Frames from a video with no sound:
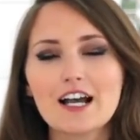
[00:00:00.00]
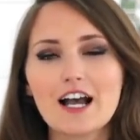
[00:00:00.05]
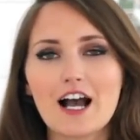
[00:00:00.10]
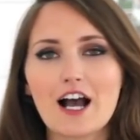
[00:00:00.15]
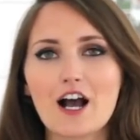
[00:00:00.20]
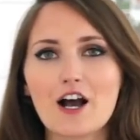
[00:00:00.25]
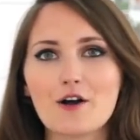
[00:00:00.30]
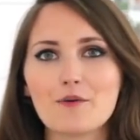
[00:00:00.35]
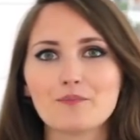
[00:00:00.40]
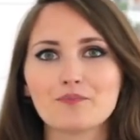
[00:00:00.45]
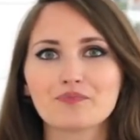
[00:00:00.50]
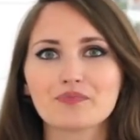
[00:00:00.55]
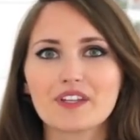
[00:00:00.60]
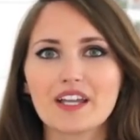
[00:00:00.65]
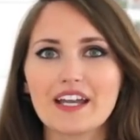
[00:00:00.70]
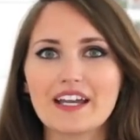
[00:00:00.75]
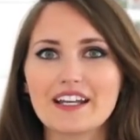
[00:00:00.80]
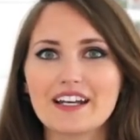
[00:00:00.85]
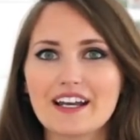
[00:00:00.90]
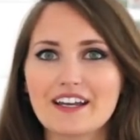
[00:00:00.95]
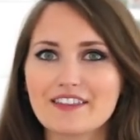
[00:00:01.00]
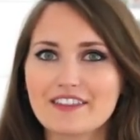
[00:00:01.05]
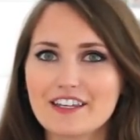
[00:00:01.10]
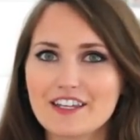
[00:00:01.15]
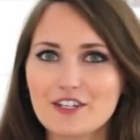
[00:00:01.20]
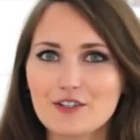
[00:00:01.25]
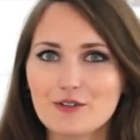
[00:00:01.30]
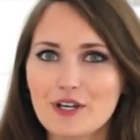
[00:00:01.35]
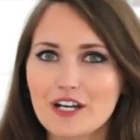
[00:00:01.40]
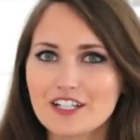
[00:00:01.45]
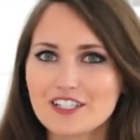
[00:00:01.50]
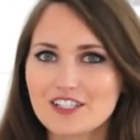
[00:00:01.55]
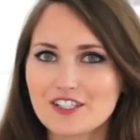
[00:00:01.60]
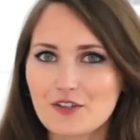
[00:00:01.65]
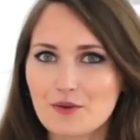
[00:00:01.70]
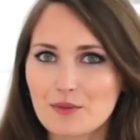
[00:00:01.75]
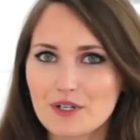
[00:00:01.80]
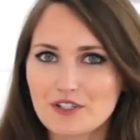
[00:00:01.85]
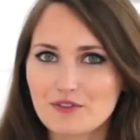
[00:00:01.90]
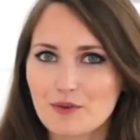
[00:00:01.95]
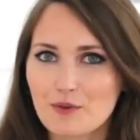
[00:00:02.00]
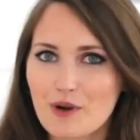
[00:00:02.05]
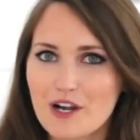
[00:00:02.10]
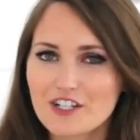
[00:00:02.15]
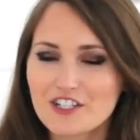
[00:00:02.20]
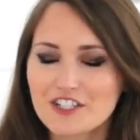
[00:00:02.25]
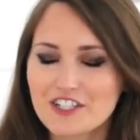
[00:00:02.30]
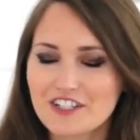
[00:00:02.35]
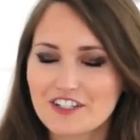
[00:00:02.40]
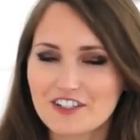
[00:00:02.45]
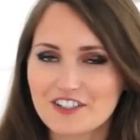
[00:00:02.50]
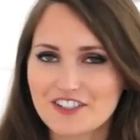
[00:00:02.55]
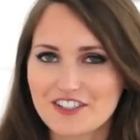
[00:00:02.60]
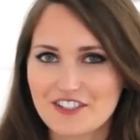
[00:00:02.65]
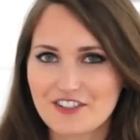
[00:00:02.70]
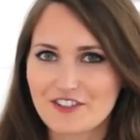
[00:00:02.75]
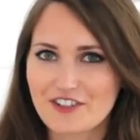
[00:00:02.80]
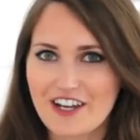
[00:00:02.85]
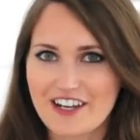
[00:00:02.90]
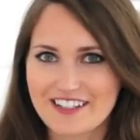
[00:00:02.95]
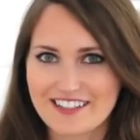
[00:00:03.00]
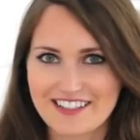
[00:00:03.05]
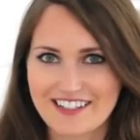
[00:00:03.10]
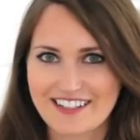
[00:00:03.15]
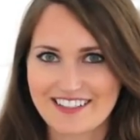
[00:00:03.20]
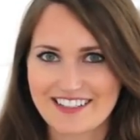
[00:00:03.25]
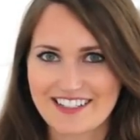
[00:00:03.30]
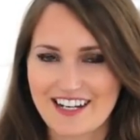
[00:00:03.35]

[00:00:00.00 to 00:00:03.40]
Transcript: And thank you guys so much for watching, and I'll see you guys next